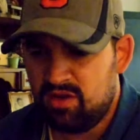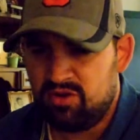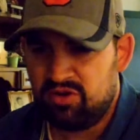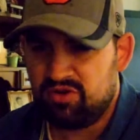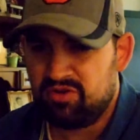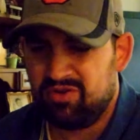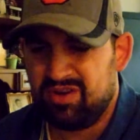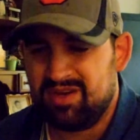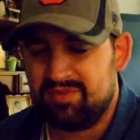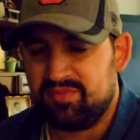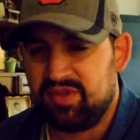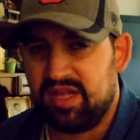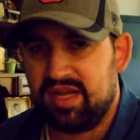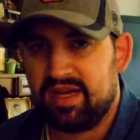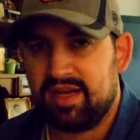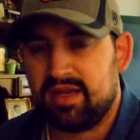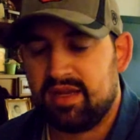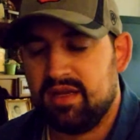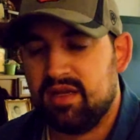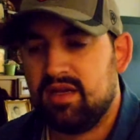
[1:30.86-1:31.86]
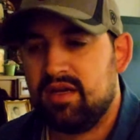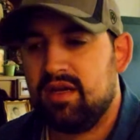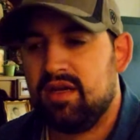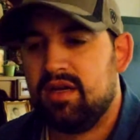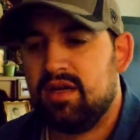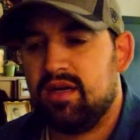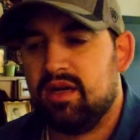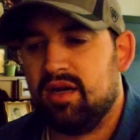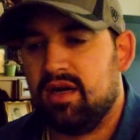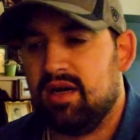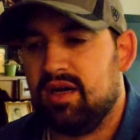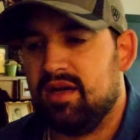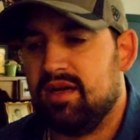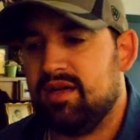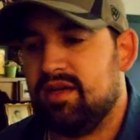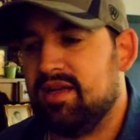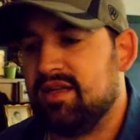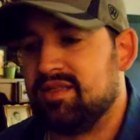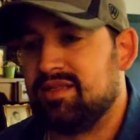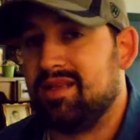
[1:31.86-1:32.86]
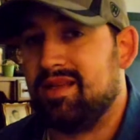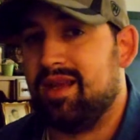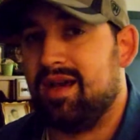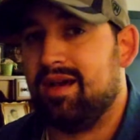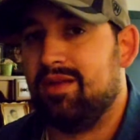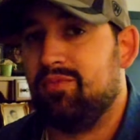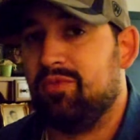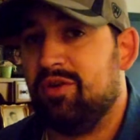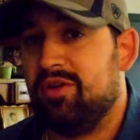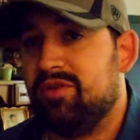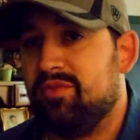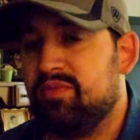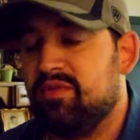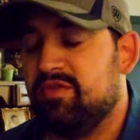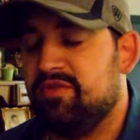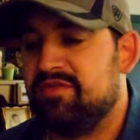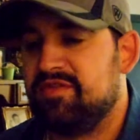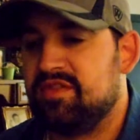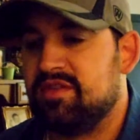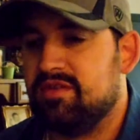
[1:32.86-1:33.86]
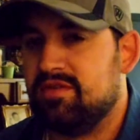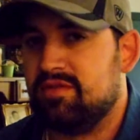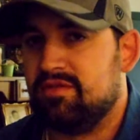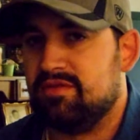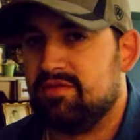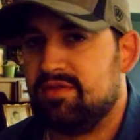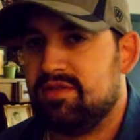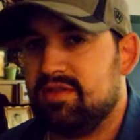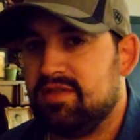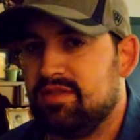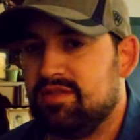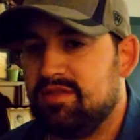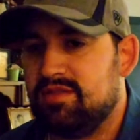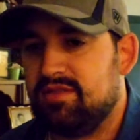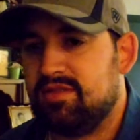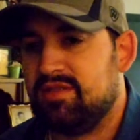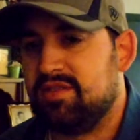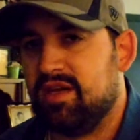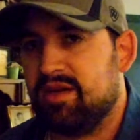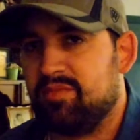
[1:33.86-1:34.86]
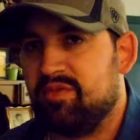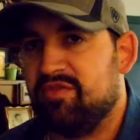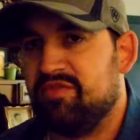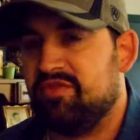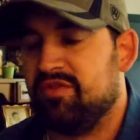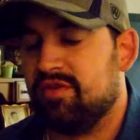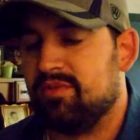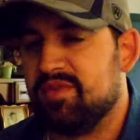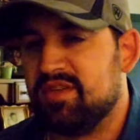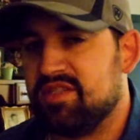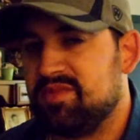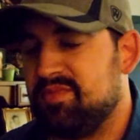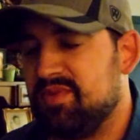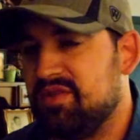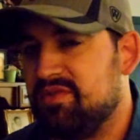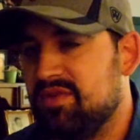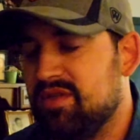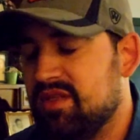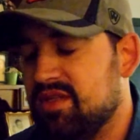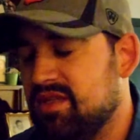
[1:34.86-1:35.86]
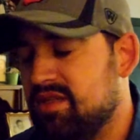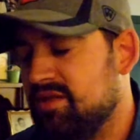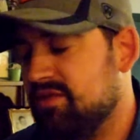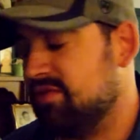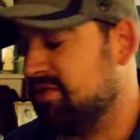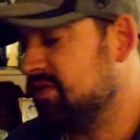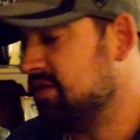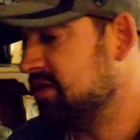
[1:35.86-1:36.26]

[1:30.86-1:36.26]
or green and black, has the non-waterproof, so check performance between the two.